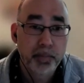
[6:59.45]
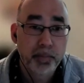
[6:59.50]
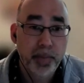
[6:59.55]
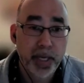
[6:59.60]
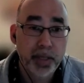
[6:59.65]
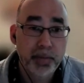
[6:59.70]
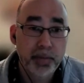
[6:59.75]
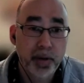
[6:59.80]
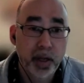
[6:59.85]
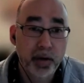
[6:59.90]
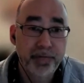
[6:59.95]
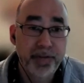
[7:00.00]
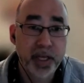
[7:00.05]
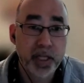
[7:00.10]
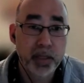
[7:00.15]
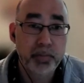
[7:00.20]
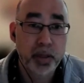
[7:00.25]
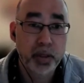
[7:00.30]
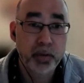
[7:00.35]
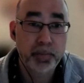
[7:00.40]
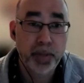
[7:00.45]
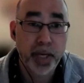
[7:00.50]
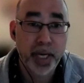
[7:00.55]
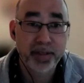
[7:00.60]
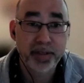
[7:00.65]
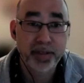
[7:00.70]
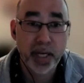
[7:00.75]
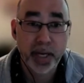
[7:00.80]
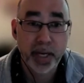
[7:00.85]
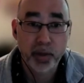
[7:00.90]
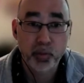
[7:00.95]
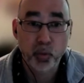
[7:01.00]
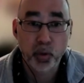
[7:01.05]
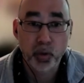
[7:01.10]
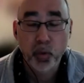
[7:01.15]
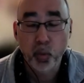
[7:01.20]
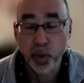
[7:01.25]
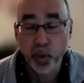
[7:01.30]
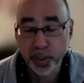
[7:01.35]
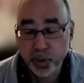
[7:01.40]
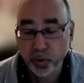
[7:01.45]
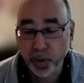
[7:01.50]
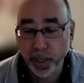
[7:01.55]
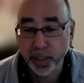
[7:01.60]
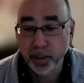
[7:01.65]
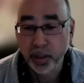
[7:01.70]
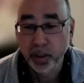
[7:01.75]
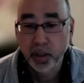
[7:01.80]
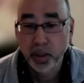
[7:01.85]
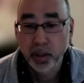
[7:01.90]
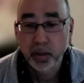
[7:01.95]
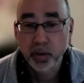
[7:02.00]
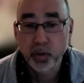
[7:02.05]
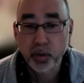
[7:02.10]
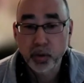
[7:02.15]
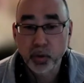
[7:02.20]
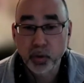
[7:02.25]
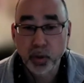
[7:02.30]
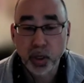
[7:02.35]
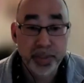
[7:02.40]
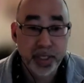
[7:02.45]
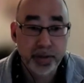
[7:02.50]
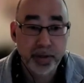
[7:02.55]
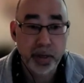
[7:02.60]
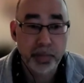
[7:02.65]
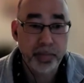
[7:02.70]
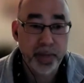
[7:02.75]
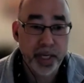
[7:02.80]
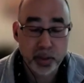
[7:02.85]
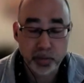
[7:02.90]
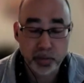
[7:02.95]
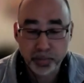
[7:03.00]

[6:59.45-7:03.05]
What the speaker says: made available by Dan Windred, who did that major